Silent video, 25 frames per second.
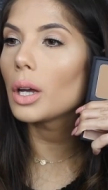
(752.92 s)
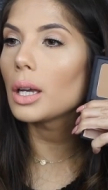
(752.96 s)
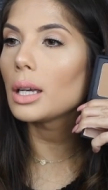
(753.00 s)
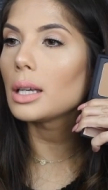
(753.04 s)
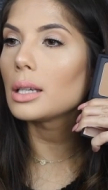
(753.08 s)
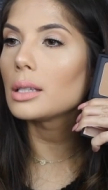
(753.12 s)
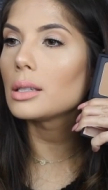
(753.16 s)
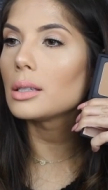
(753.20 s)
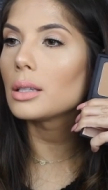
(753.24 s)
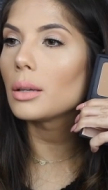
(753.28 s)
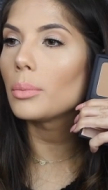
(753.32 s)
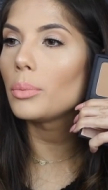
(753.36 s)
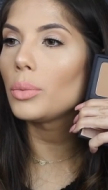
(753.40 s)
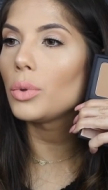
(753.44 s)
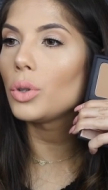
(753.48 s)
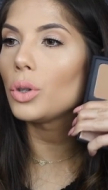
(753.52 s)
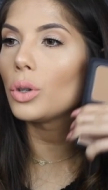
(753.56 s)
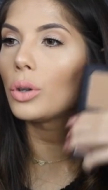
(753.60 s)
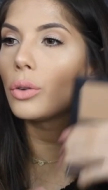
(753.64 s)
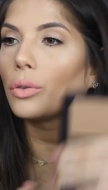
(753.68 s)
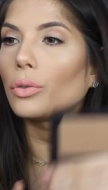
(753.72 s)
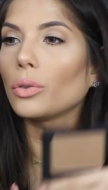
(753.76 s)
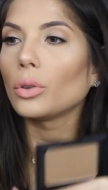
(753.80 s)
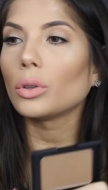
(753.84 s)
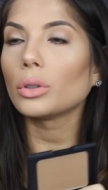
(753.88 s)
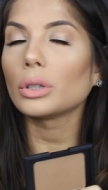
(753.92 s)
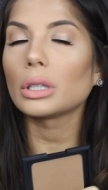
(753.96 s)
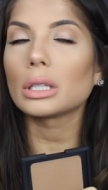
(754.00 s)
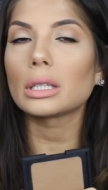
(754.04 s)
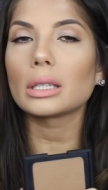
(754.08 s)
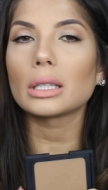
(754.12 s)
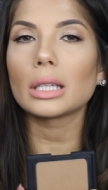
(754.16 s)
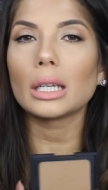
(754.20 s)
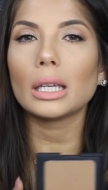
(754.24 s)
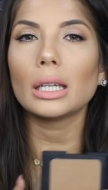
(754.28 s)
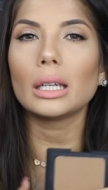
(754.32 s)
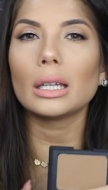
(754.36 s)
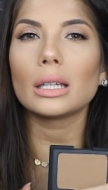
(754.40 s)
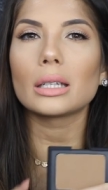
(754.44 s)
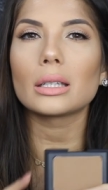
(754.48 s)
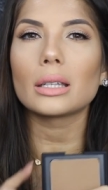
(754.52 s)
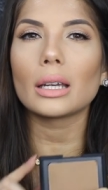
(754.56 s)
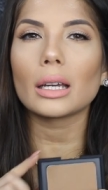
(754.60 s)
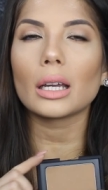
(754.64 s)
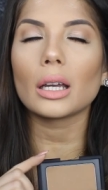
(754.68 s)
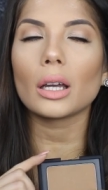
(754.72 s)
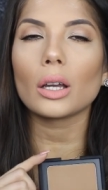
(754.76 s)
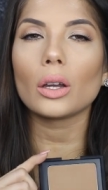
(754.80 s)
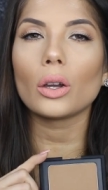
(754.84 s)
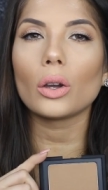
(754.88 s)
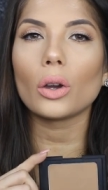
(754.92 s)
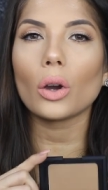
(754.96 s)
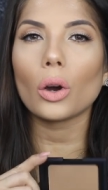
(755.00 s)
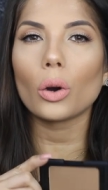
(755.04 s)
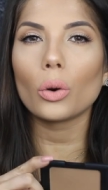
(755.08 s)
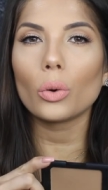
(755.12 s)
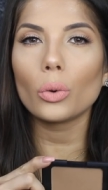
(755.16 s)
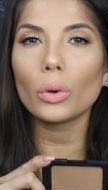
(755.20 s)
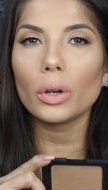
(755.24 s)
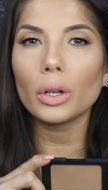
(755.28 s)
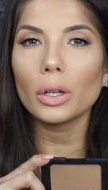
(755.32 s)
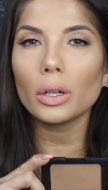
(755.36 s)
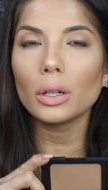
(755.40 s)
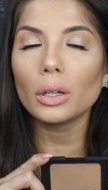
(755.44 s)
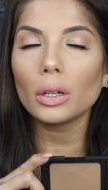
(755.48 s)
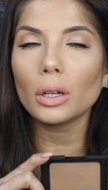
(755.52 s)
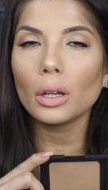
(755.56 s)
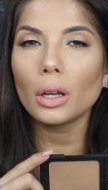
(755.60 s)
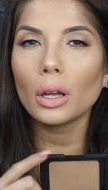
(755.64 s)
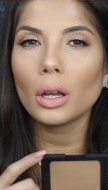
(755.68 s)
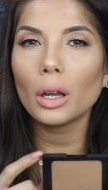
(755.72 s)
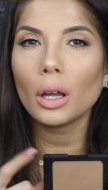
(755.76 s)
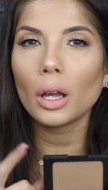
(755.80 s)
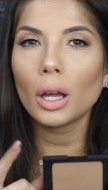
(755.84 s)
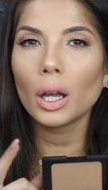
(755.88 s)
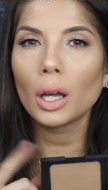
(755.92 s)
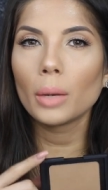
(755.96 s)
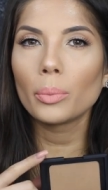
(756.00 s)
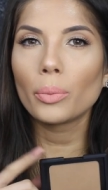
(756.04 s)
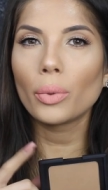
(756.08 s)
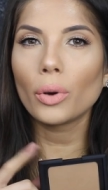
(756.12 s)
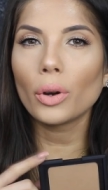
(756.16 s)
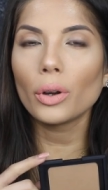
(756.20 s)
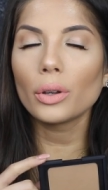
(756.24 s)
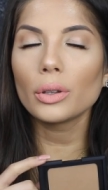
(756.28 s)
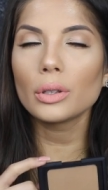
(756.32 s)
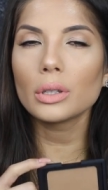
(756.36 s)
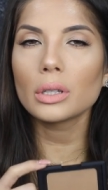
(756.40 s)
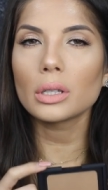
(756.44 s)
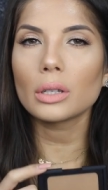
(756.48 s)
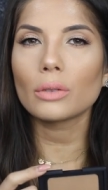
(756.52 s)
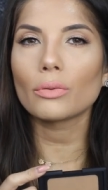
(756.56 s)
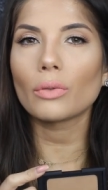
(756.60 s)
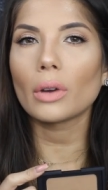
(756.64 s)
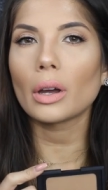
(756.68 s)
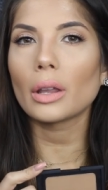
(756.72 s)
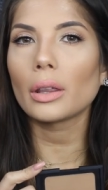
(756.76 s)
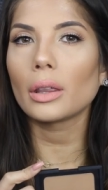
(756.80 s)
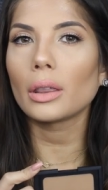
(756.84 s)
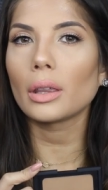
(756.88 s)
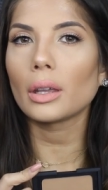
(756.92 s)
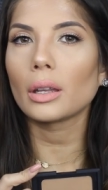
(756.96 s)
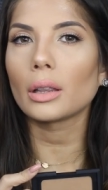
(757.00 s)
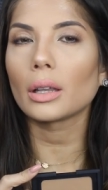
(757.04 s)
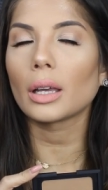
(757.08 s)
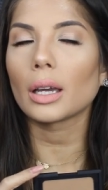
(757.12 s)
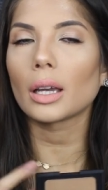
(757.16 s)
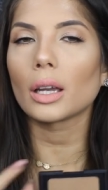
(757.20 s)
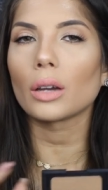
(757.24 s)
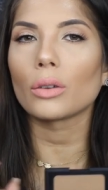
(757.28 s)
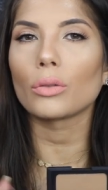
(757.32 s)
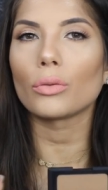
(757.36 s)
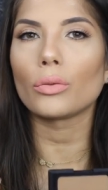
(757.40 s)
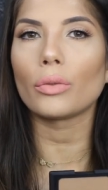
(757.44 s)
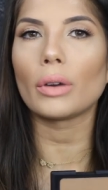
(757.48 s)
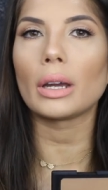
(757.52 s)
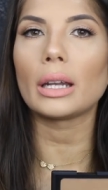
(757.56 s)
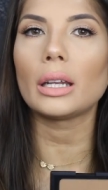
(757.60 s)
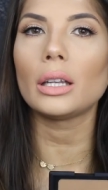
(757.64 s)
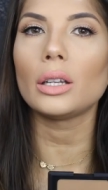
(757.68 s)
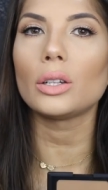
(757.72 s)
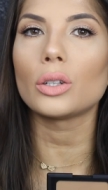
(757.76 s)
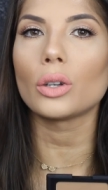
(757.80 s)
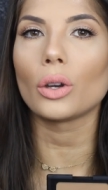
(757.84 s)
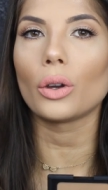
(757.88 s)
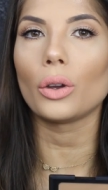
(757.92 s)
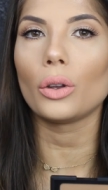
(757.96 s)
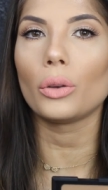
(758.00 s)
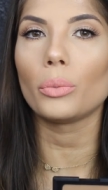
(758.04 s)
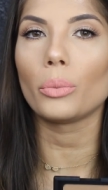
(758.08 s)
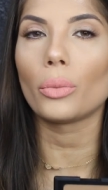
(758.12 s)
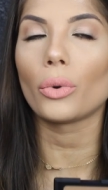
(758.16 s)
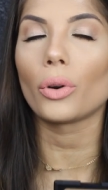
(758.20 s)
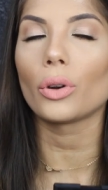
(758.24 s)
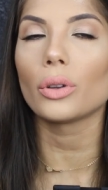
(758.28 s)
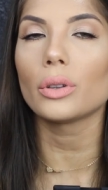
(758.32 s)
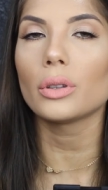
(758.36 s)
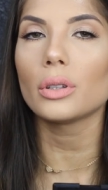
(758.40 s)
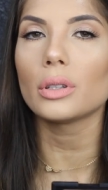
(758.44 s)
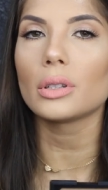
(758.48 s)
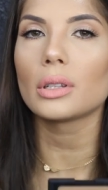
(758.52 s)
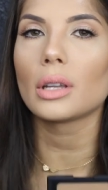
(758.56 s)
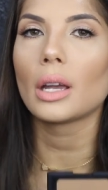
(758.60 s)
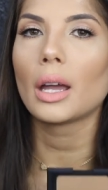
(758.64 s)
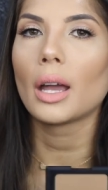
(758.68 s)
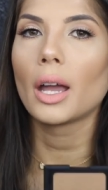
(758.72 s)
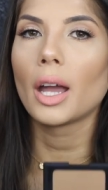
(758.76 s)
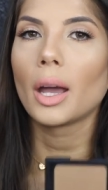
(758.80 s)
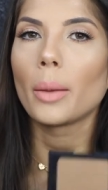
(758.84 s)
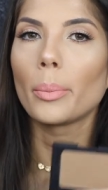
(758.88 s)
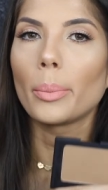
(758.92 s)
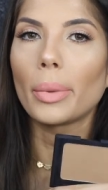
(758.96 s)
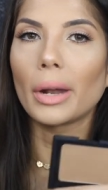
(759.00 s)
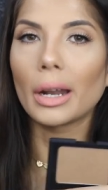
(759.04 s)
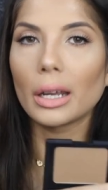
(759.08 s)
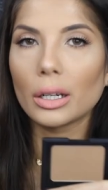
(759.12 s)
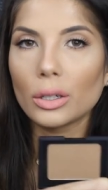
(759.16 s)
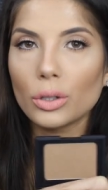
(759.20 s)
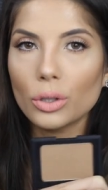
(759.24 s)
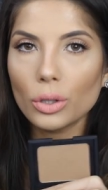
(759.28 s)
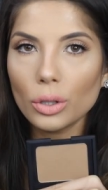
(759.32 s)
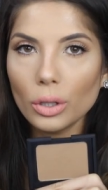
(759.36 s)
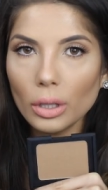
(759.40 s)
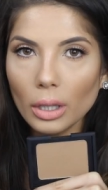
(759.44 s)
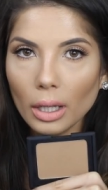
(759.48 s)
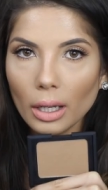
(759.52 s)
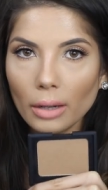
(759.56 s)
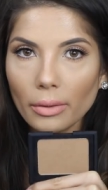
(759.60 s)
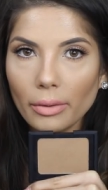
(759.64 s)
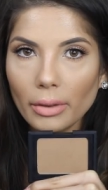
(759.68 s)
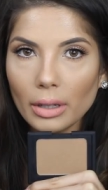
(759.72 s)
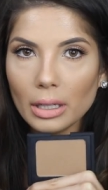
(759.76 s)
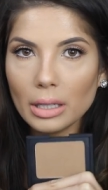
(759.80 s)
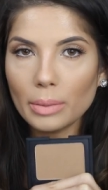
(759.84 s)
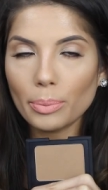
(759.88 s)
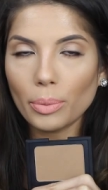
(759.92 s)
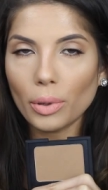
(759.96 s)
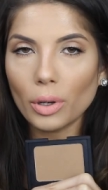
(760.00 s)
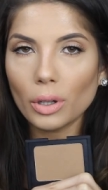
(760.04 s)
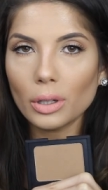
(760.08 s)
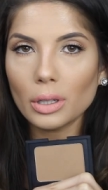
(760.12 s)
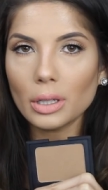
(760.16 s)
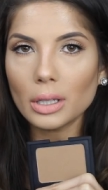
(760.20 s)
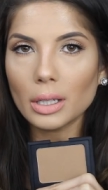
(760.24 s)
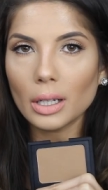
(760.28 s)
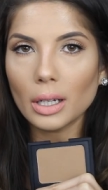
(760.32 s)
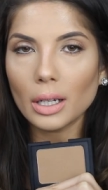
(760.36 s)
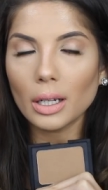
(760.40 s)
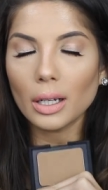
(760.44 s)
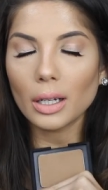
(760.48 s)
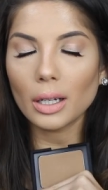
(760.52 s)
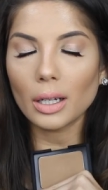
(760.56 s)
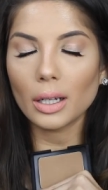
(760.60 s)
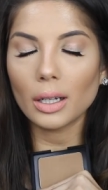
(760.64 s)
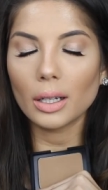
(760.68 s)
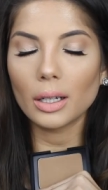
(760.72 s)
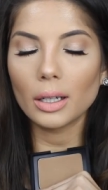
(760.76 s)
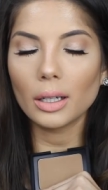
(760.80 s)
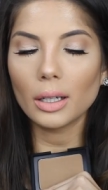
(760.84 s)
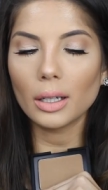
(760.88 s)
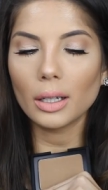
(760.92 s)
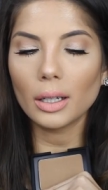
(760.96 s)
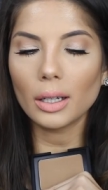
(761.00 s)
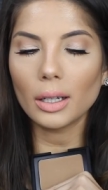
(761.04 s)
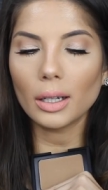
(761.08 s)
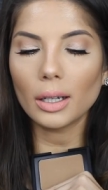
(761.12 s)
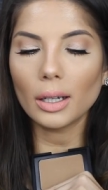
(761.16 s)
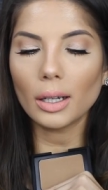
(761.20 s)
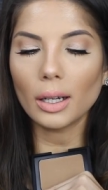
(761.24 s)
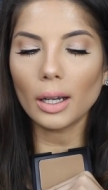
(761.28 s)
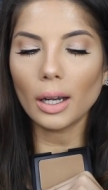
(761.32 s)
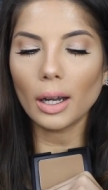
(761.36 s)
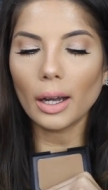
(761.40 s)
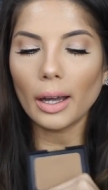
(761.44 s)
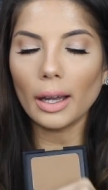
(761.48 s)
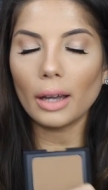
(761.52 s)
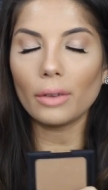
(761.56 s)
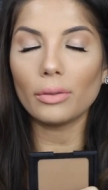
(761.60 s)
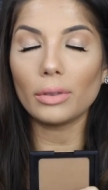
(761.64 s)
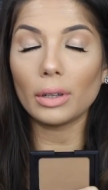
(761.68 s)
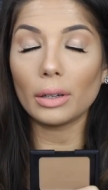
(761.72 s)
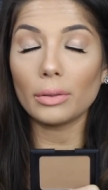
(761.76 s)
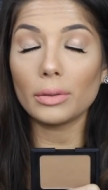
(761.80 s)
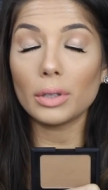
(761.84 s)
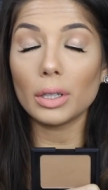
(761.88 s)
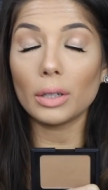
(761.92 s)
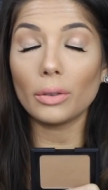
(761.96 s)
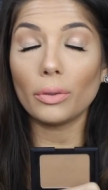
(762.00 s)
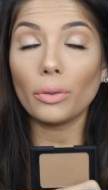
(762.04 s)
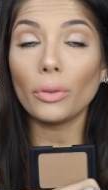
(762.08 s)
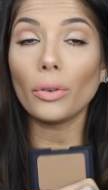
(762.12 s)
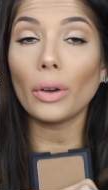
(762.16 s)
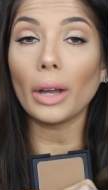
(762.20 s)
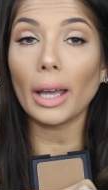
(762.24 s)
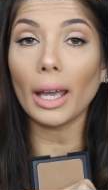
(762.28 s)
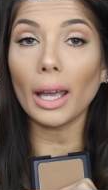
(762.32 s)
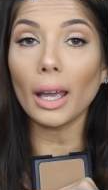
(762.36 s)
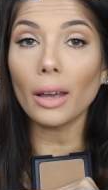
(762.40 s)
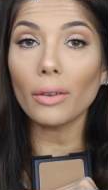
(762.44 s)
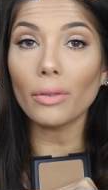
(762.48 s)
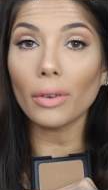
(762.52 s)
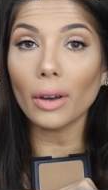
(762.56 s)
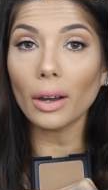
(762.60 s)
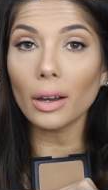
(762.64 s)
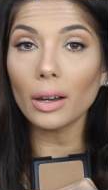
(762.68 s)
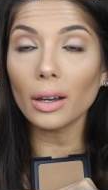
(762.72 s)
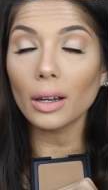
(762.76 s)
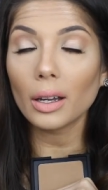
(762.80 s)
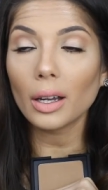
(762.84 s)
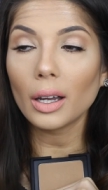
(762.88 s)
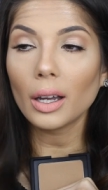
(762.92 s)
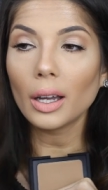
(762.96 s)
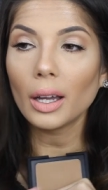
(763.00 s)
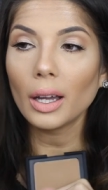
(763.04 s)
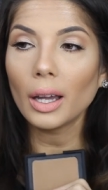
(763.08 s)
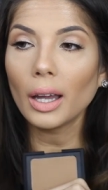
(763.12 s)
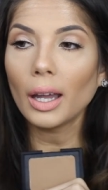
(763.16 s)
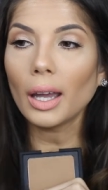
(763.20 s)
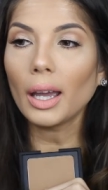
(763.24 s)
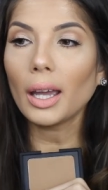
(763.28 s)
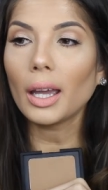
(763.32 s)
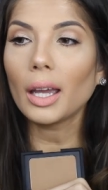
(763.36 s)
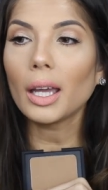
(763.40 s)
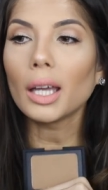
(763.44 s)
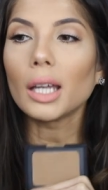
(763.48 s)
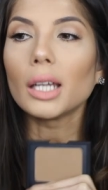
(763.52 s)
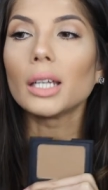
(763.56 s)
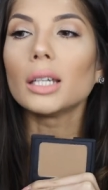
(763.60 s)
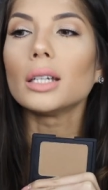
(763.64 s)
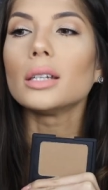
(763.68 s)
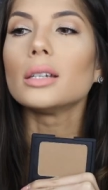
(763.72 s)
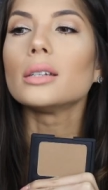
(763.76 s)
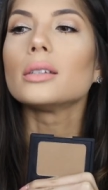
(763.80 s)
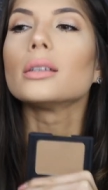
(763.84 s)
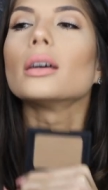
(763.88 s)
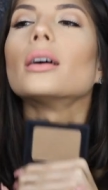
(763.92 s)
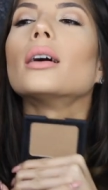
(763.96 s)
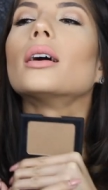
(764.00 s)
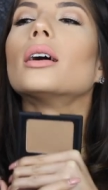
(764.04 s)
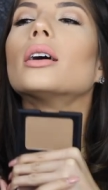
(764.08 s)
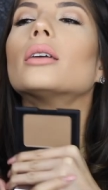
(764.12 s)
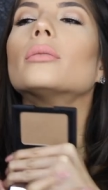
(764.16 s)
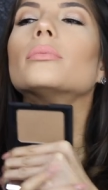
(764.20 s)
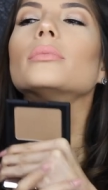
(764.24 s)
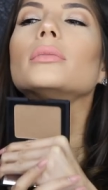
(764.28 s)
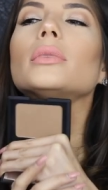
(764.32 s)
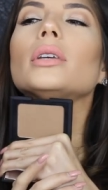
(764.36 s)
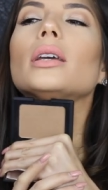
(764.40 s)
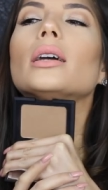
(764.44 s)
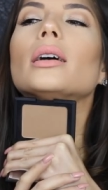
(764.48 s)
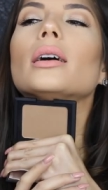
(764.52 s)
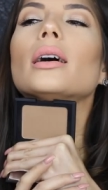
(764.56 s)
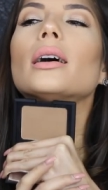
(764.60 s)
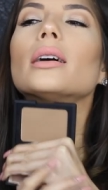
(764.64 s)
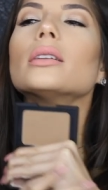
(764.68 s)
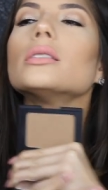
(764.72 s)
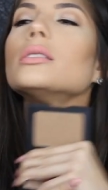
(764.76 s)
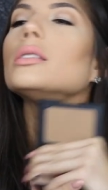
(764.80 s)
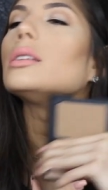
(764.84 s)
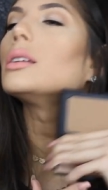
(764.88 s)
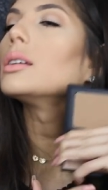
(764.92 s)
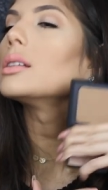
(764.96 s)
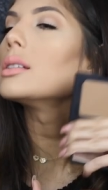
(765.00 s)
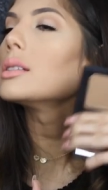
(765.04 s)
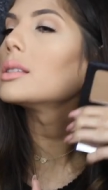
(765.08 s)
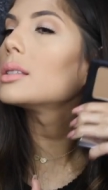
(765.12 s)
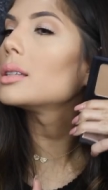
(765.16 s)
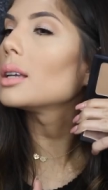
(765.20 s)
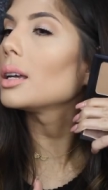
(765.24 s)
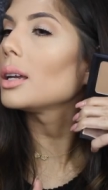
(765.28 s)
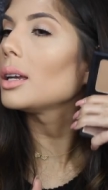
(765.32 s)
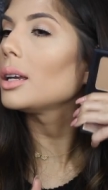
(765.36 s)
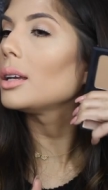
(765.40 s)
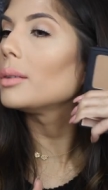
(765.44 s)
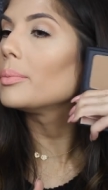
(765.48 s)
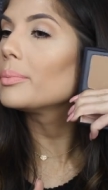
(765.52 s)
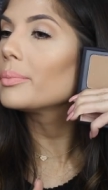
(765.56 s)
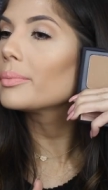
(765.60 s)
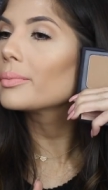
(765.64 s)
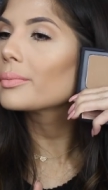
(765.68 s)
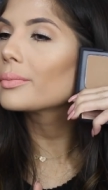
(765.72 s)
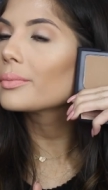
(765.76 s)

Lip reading: is beautiful on the skin. It's like a golden bronze rather than like a reddy tone bronze. But I do love this bronzer. I have loved it forever. And as you can see,